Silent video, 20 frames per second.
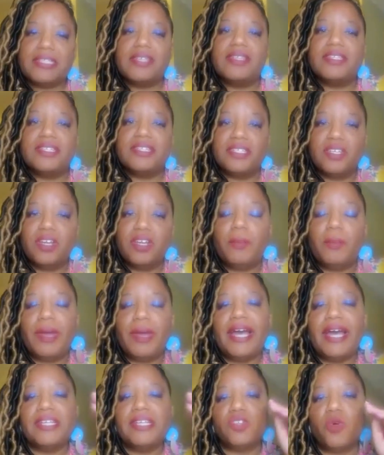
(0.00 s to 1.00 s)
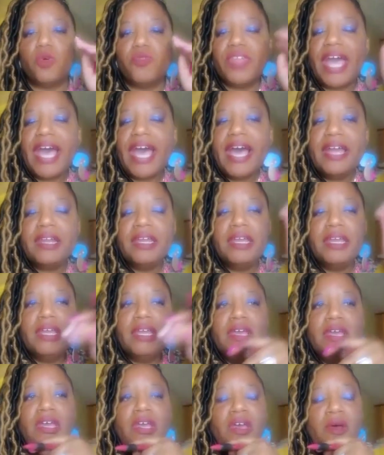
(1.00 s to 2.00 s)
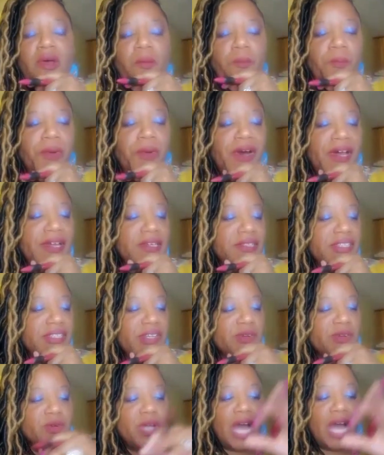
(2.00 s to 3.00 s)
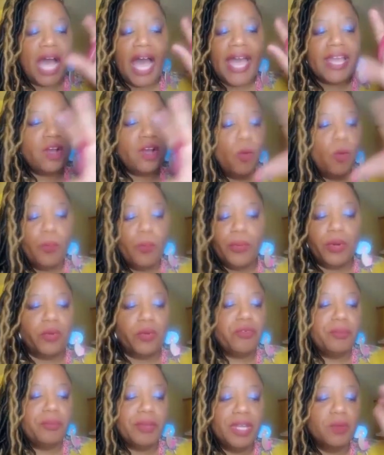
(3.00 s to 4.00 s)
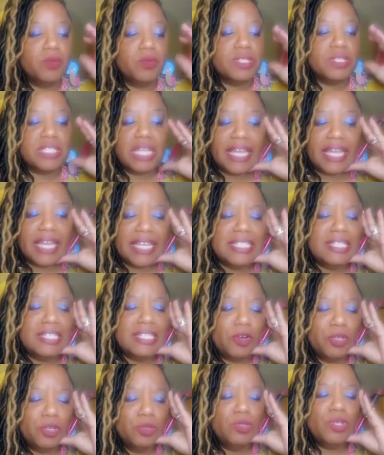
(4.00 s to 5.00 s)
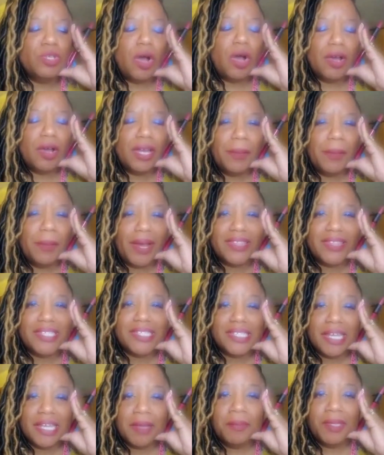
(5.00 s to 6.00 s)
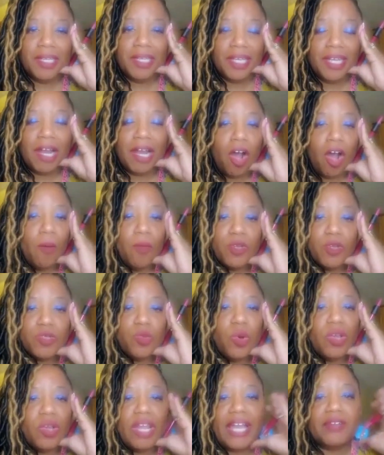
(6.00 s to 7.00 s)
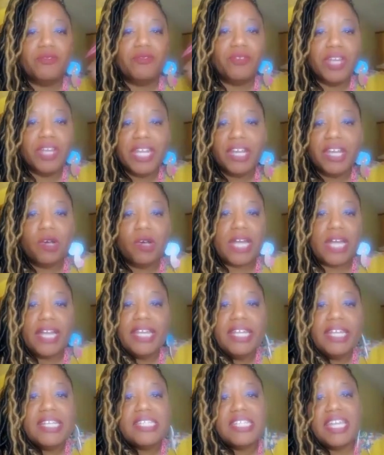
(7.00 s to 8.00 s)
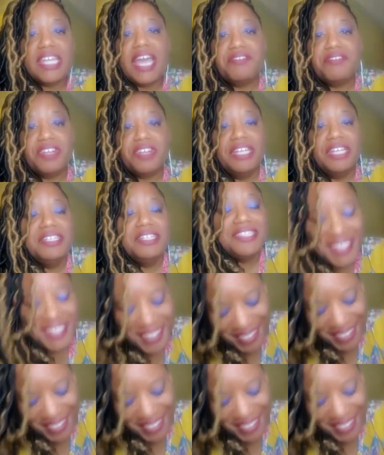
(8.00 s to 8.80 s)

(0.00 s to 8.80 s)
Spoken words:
And this is going to pass. So that, but the eye opener for me was like, are you talking about the same kid? I almost want like video. I need to see evidence.